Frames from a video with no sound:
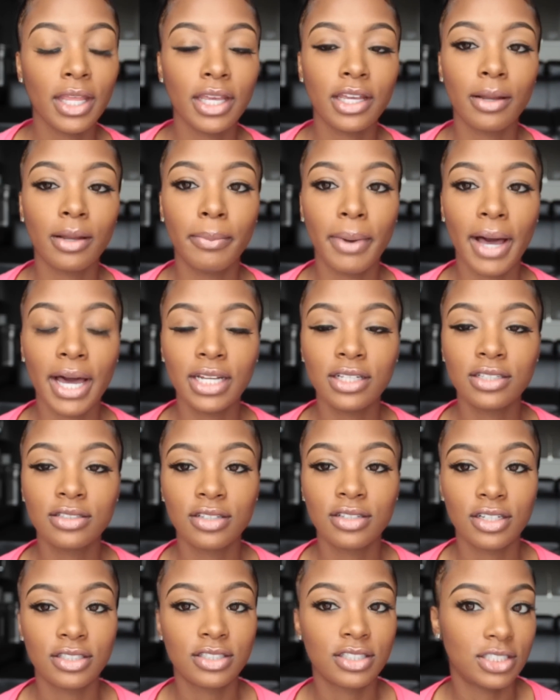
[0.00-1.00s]
like your body
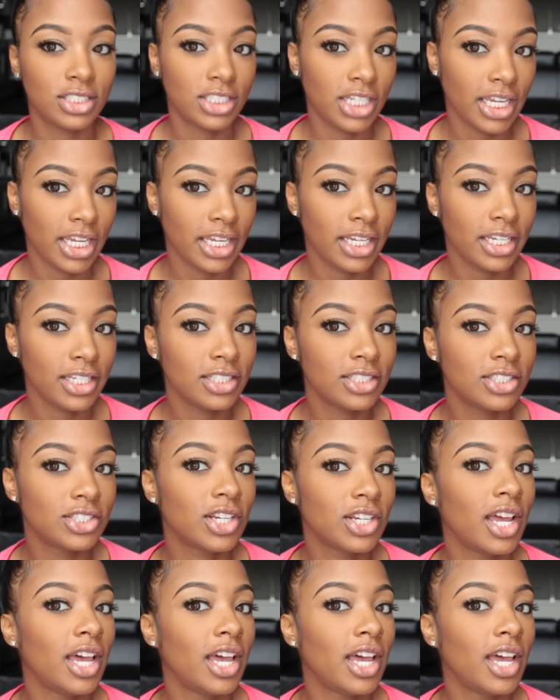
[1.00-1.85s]
starts to change,